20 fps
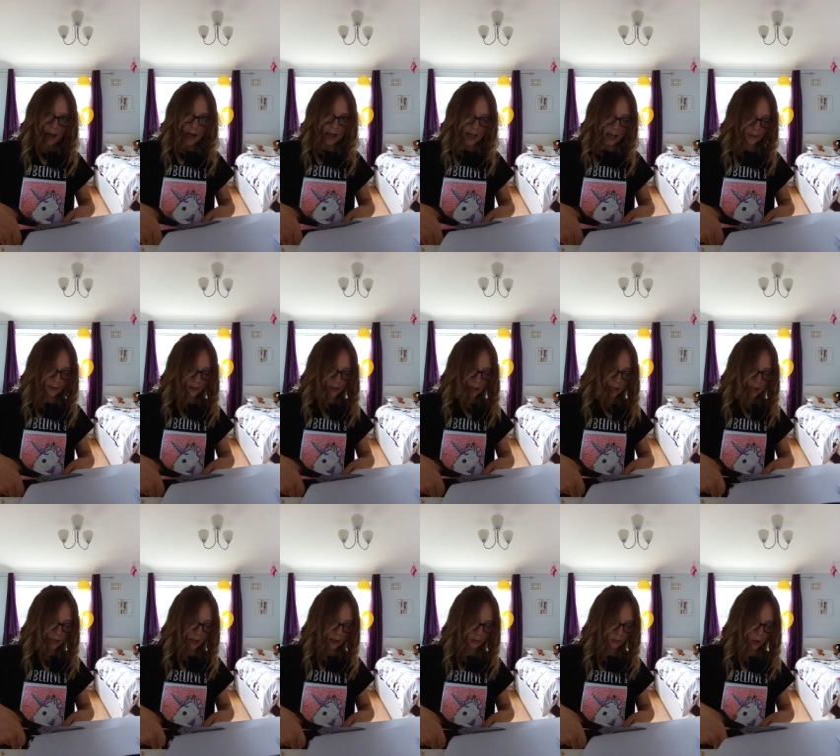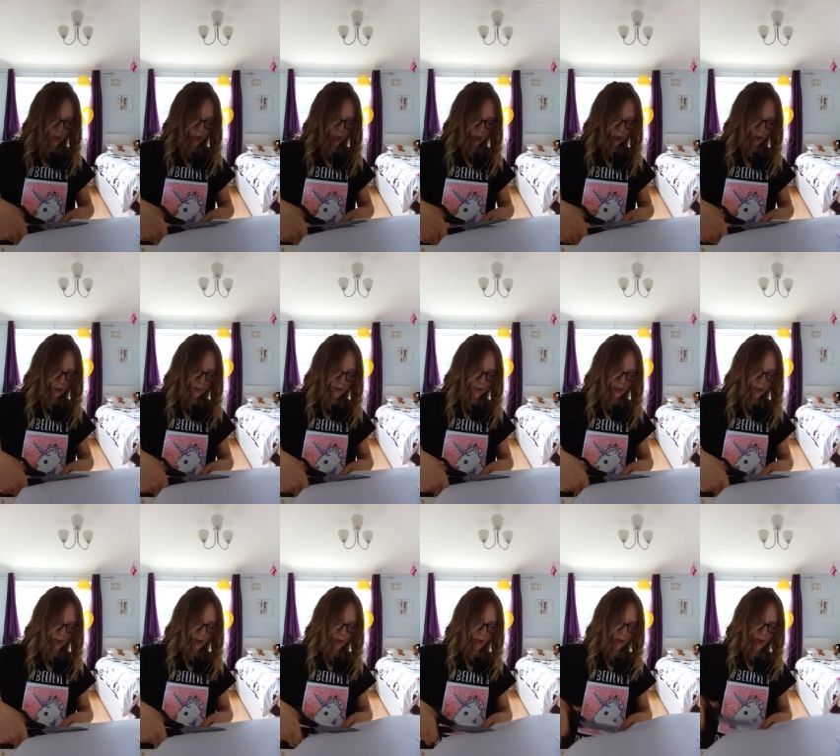And after this, I'm rushing off to
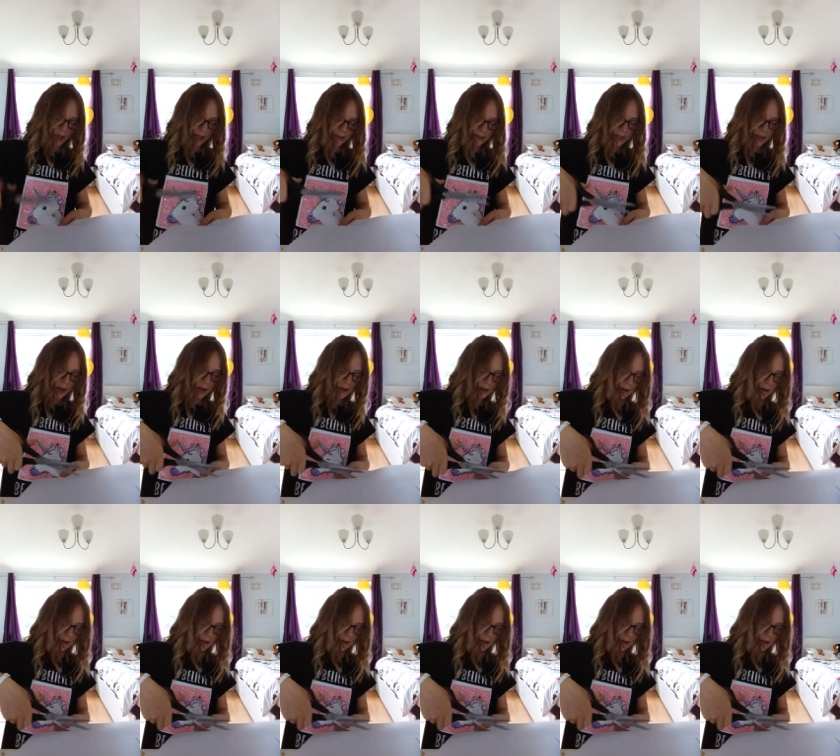the theatre